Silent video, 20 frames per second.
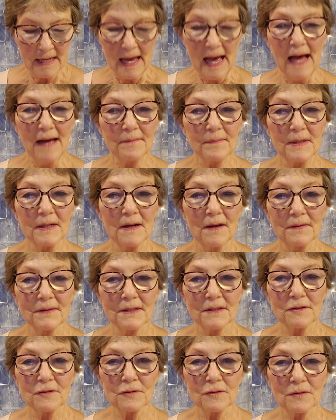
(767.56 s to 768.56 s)
I've been on
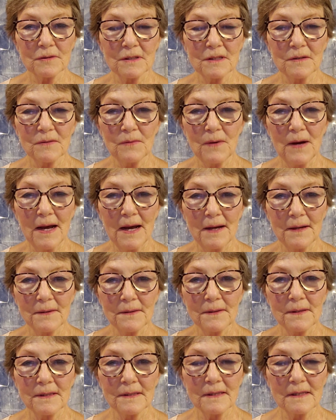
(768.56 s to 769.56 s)
this journey a
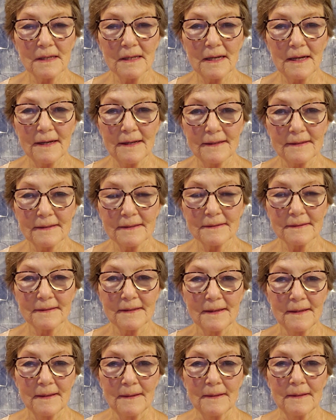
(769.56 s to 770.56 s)
while,
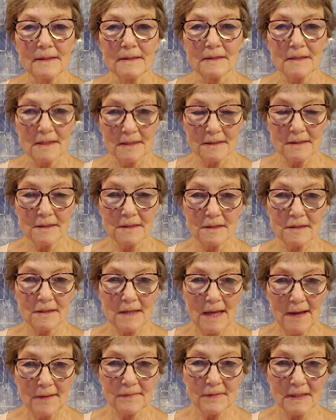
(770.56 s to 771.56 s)
since the
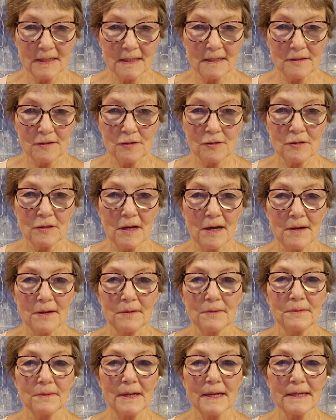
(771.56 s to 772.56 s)

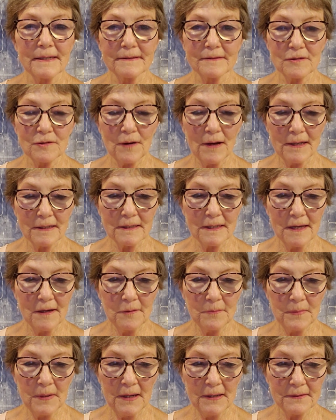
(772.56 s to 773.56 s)
70s, and trying to
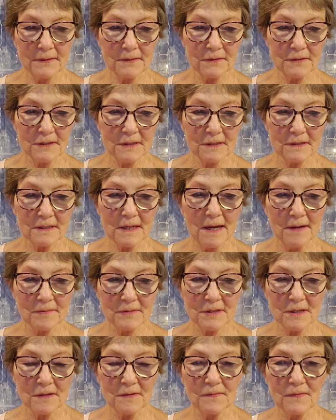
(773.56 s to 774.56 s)
help others since I
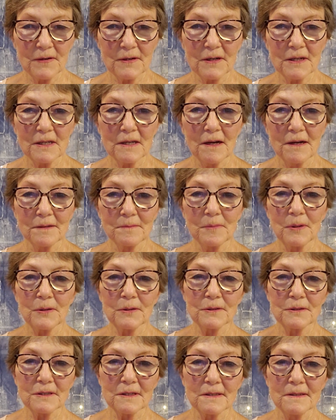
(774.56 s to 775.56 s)
was a very young
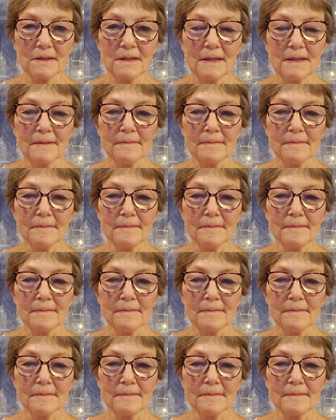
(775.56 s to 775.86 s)
person.